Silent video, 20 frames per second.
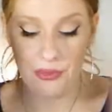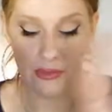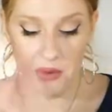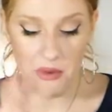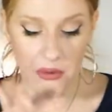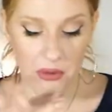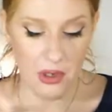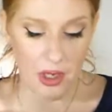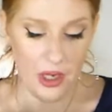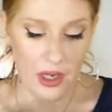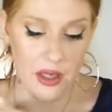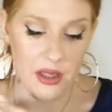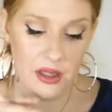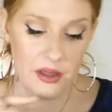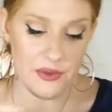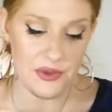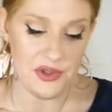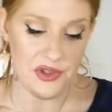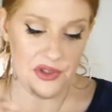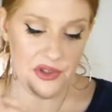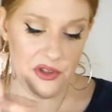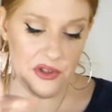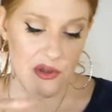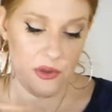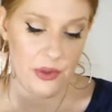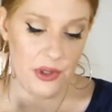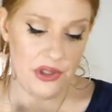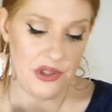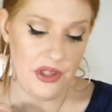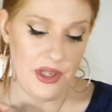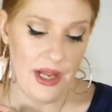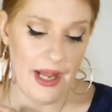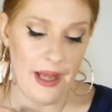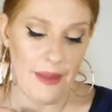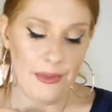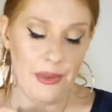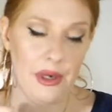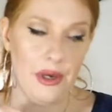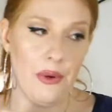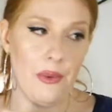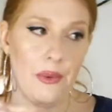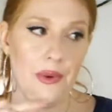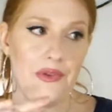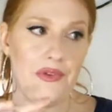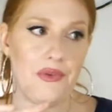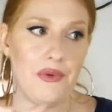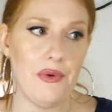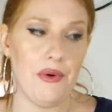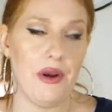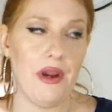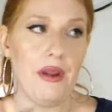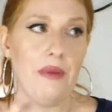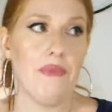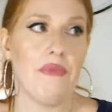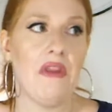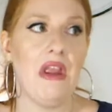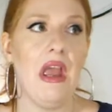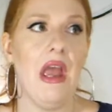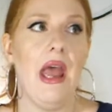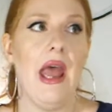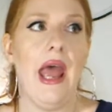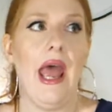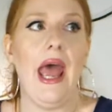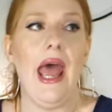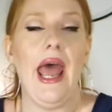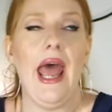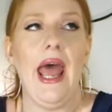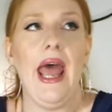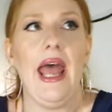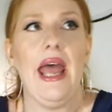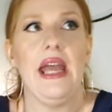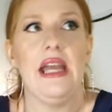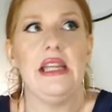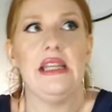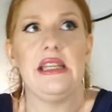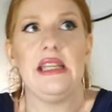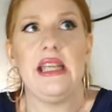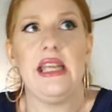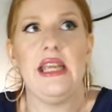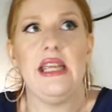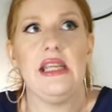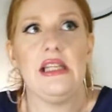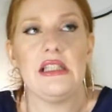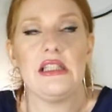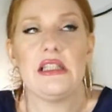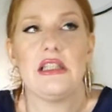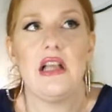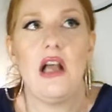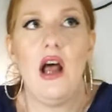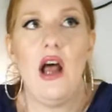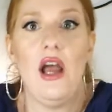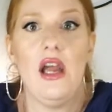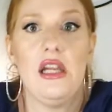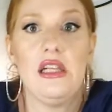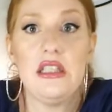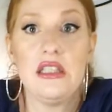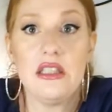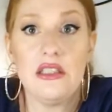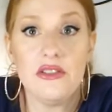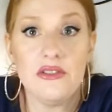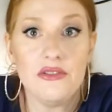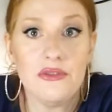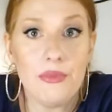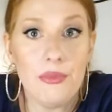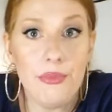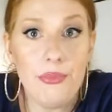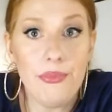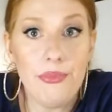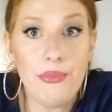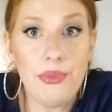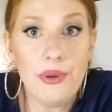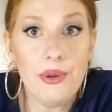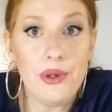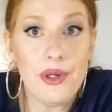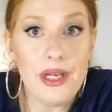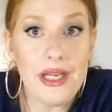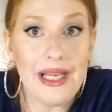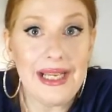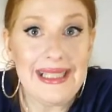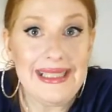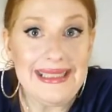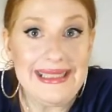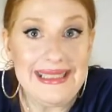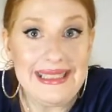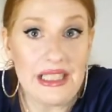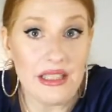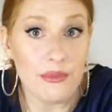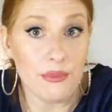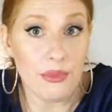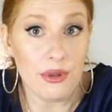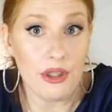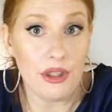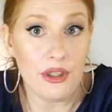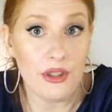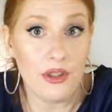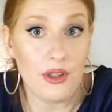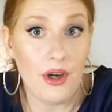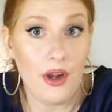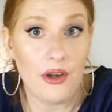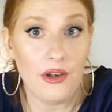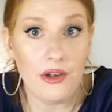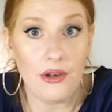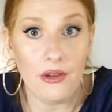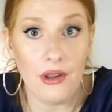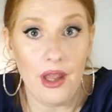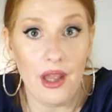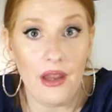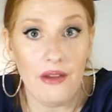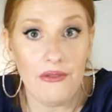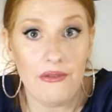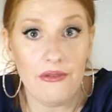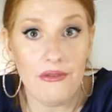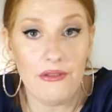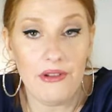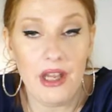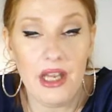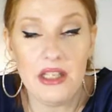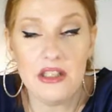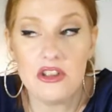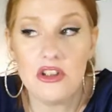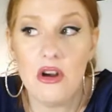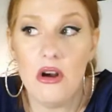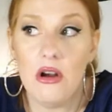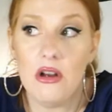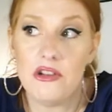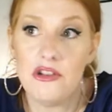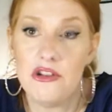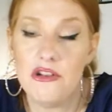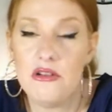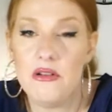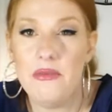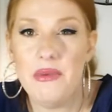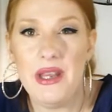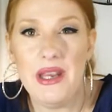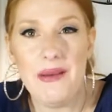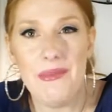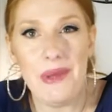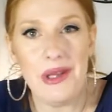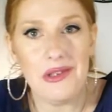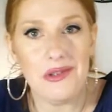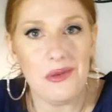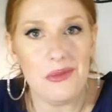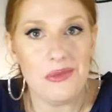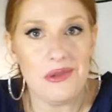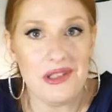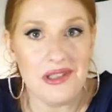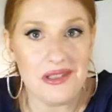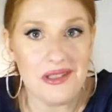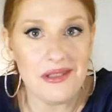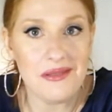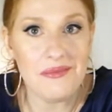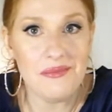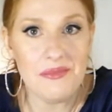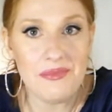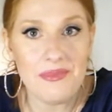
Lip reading: Okay, there was a situation that happened, and it wasn't great. And it's kind of putting a damper on your life. It's caused you to be in a mental prison.